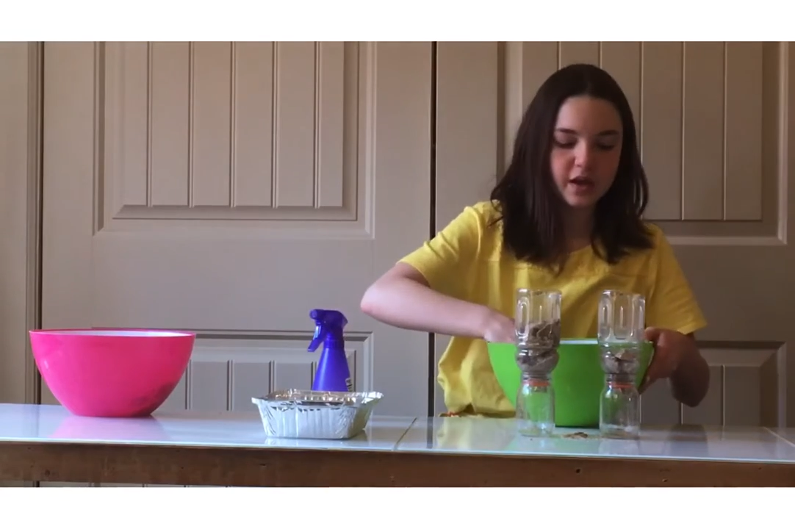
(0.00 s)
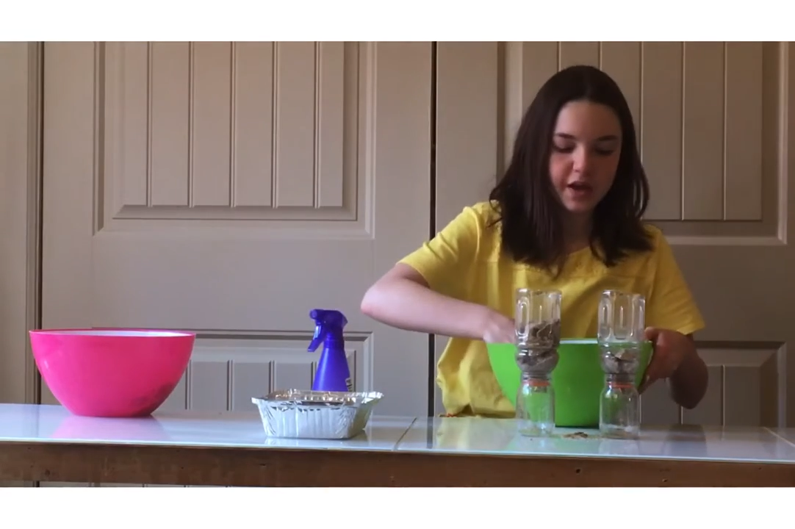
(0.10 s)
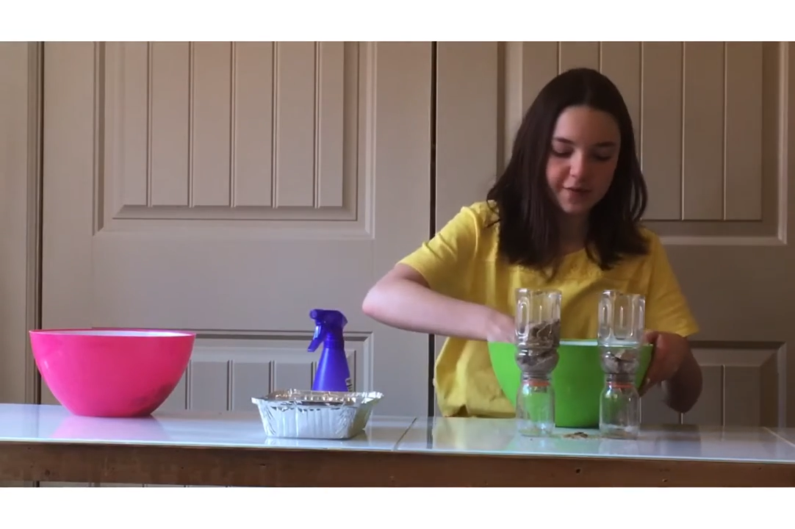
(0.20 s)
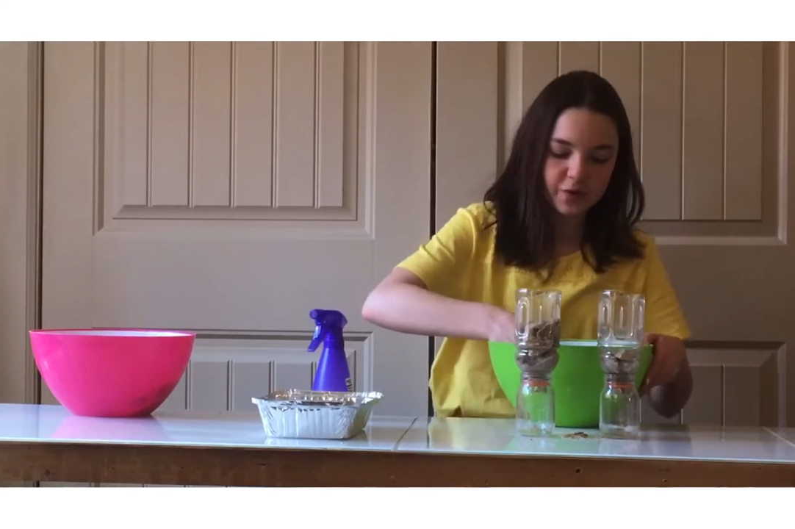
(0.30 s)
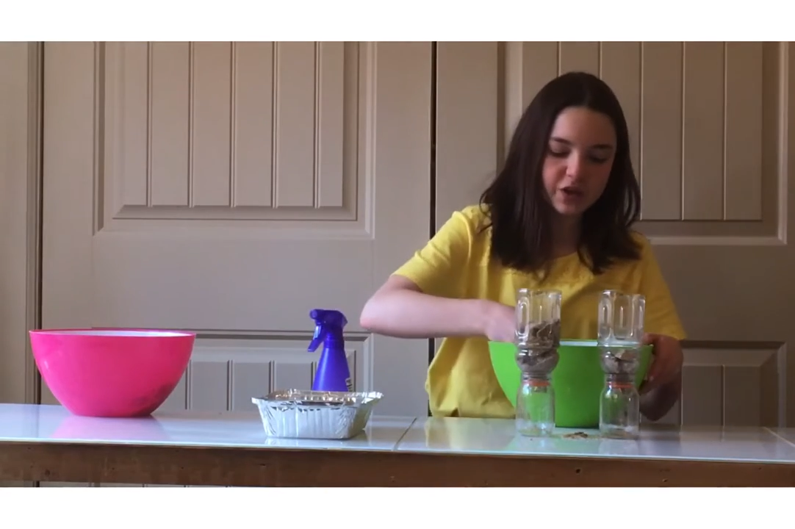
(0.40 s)

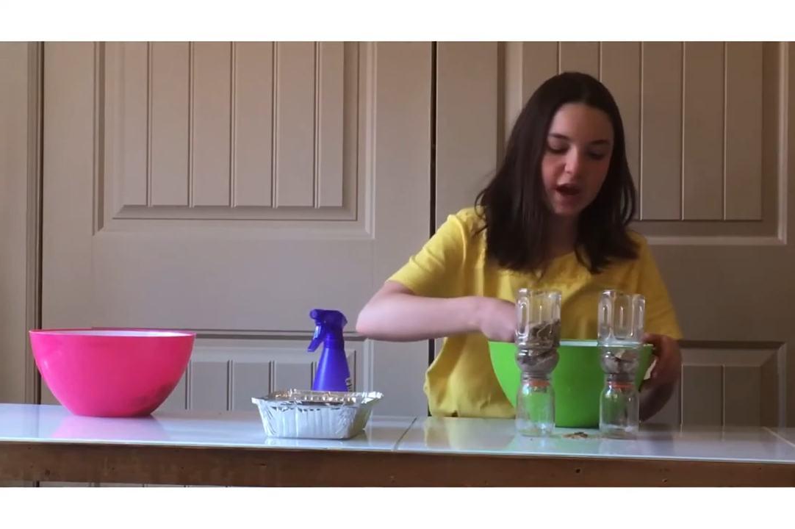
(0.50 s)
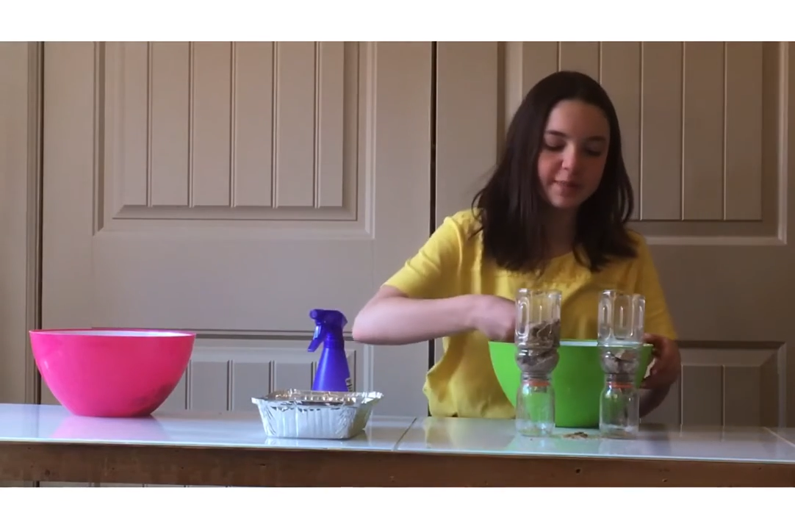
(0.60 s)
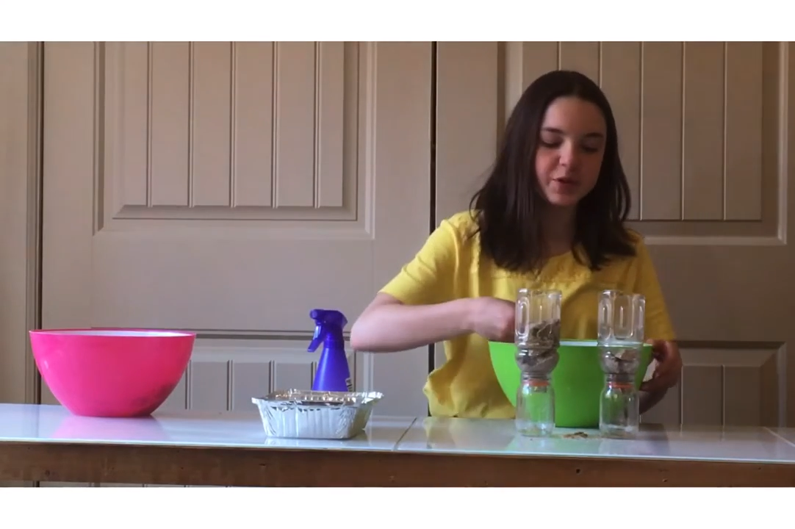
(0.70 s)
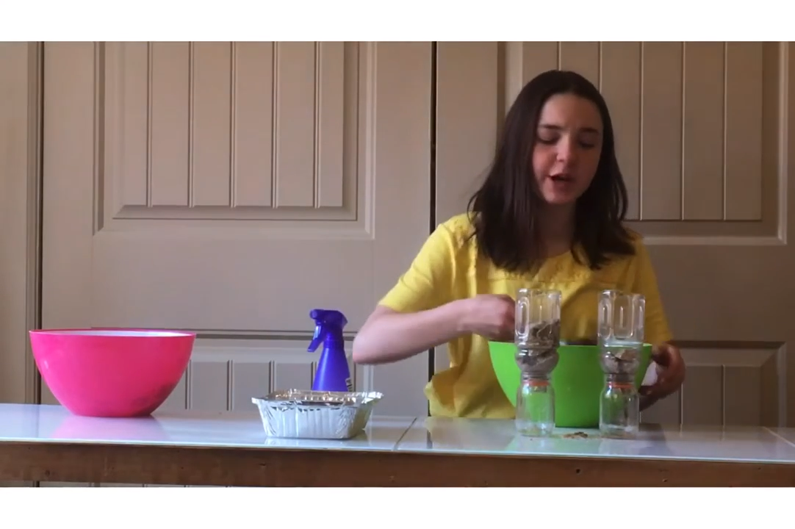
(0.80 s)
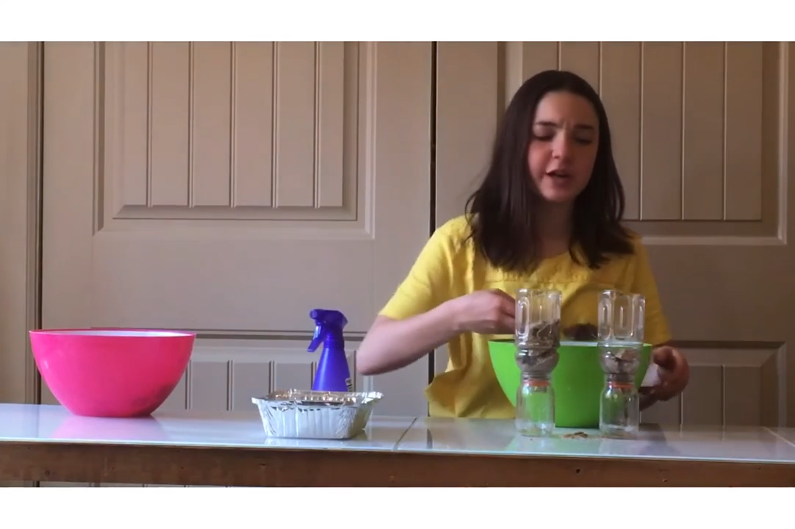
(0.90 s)
If your
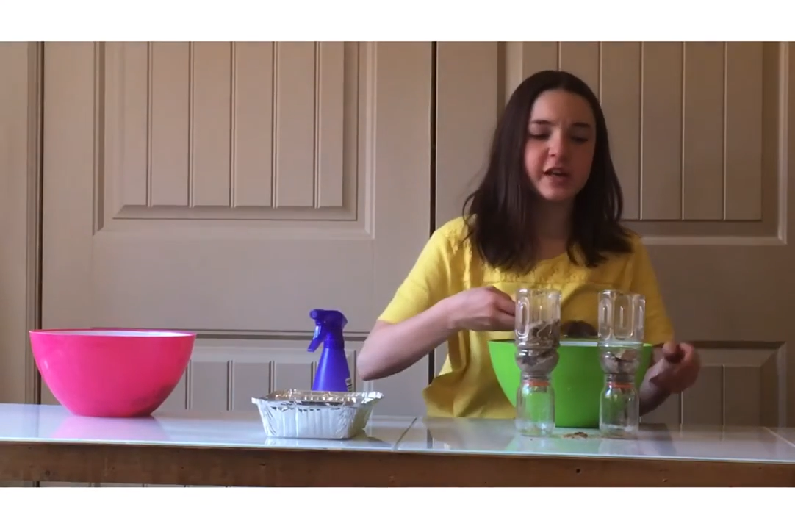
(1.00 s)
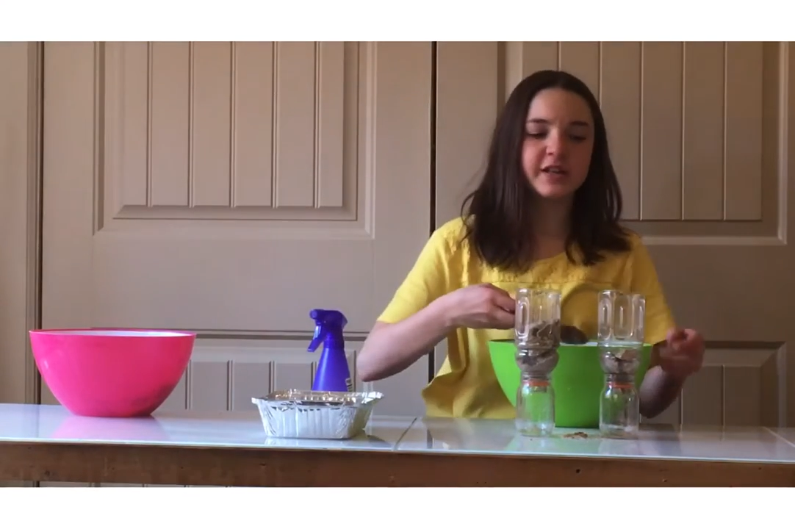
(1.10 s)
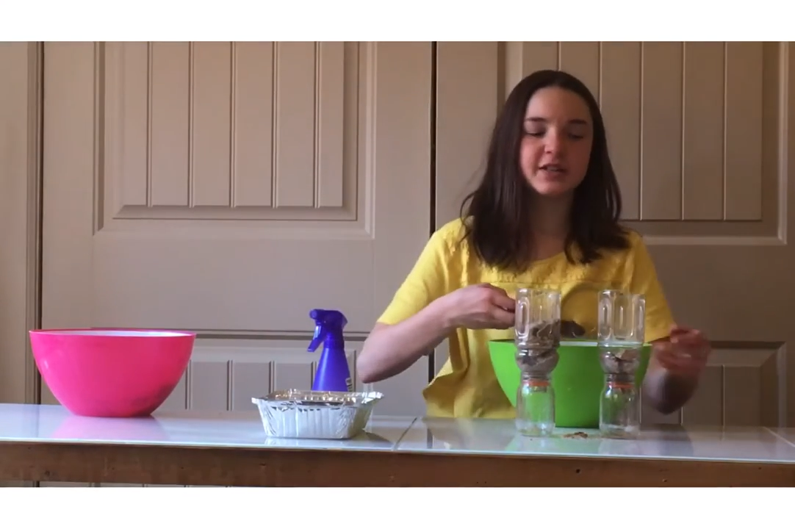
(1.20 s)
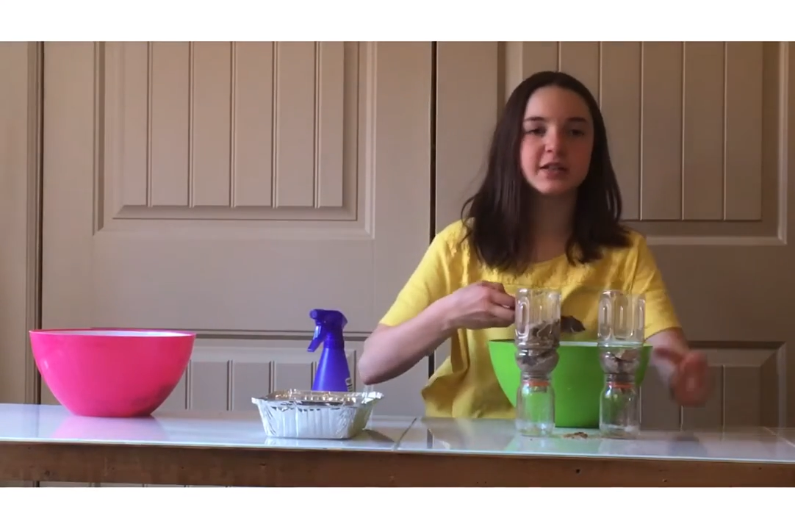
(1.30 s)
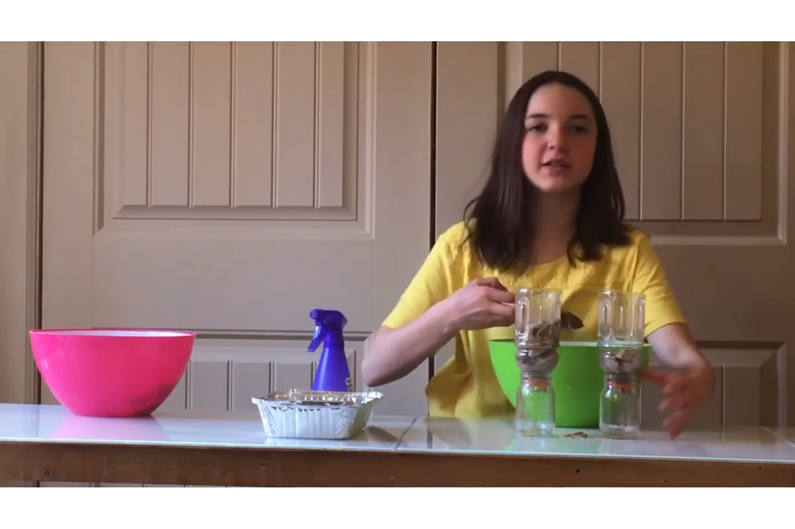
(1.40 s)
topsoil
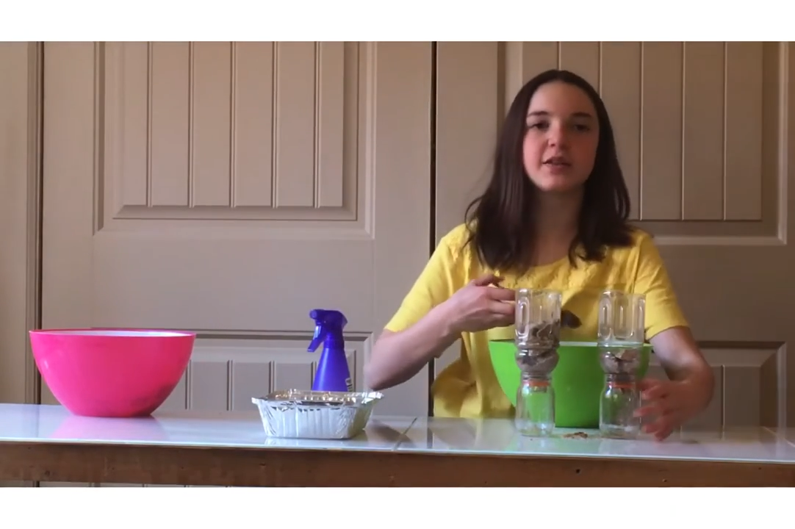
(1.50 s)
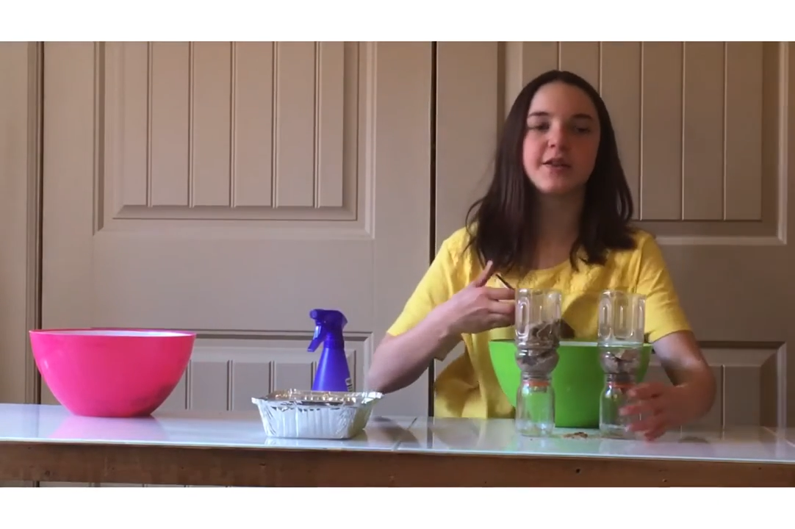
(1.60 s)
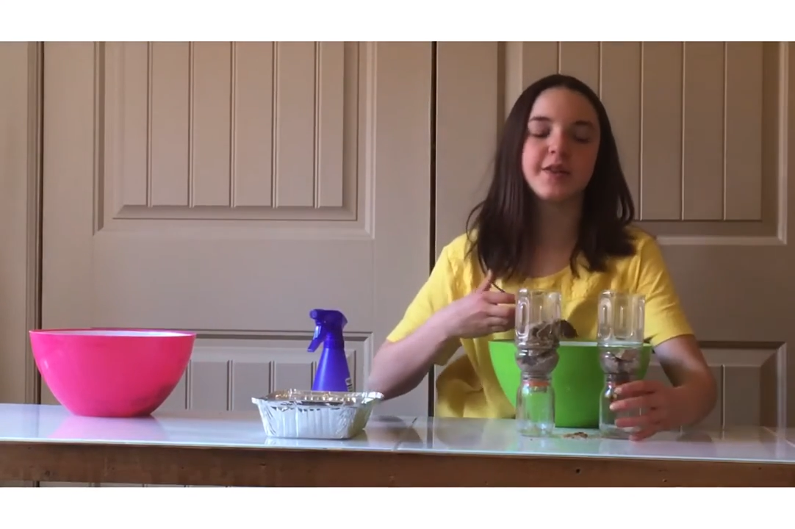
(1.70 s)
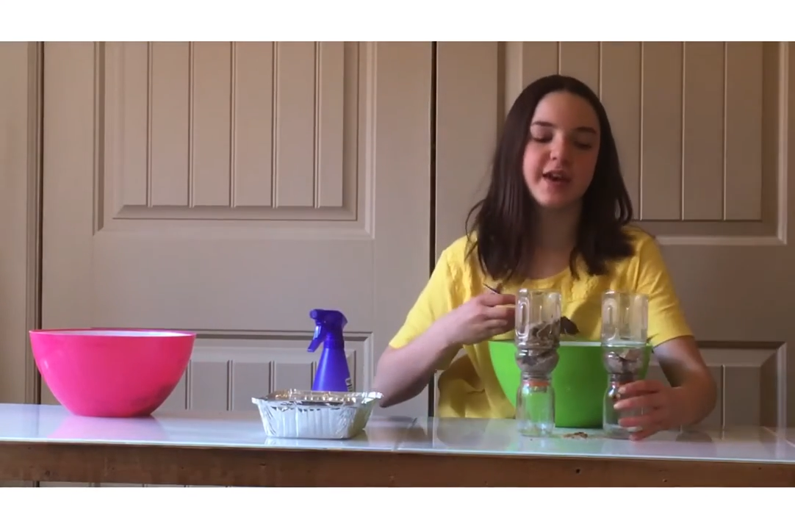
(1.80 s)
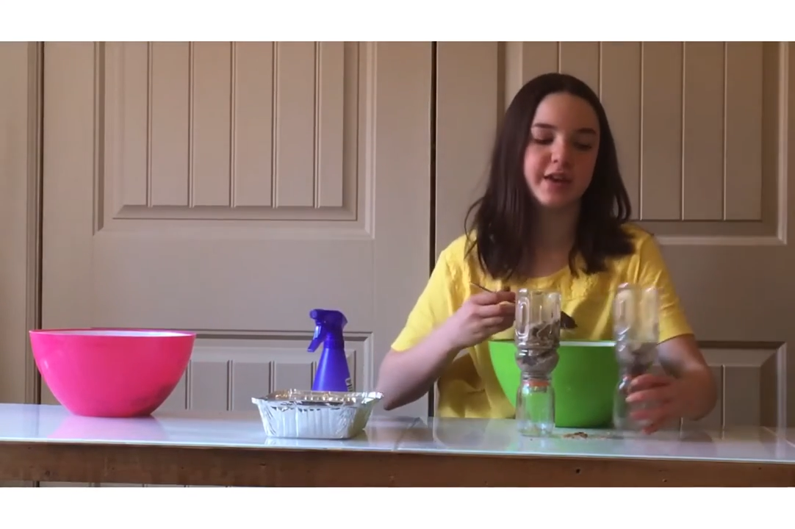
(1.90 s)
is
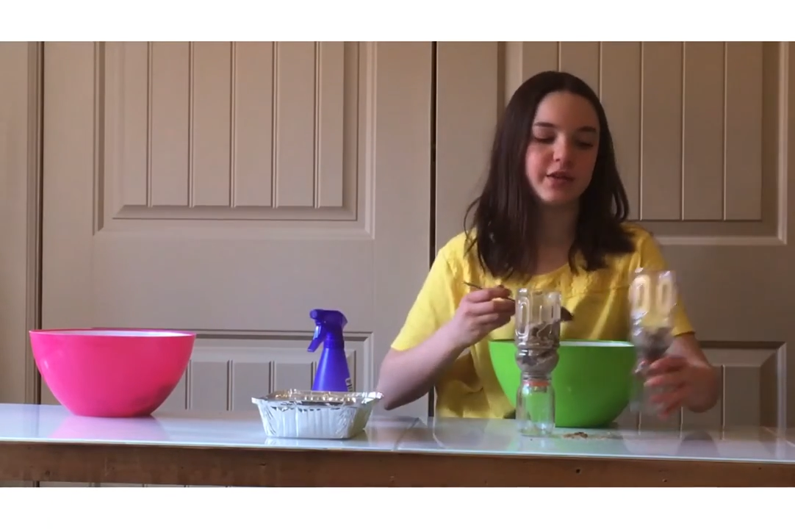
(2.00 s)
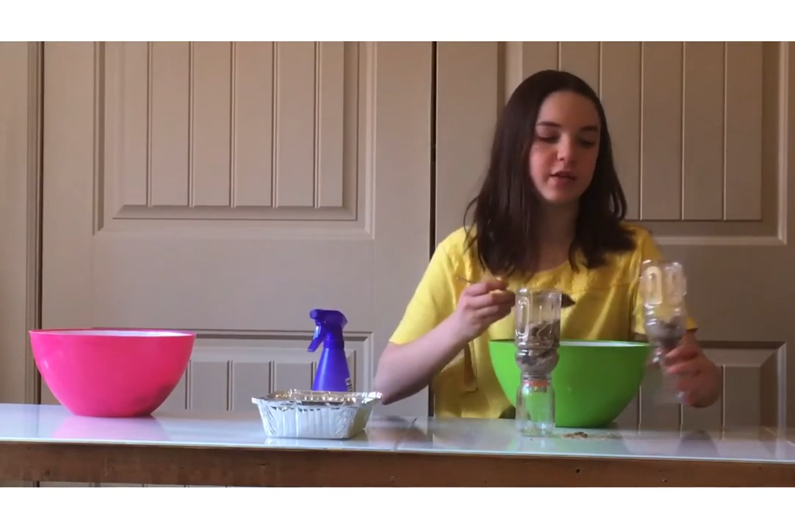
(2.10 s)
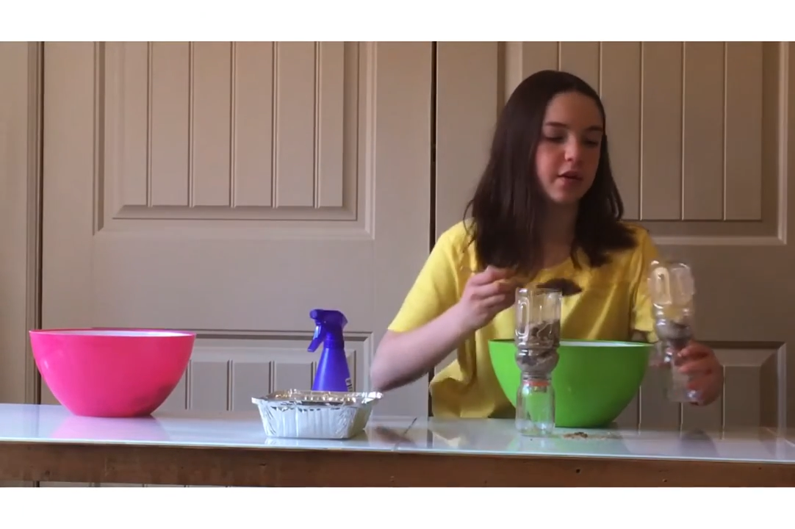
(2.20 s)
thin,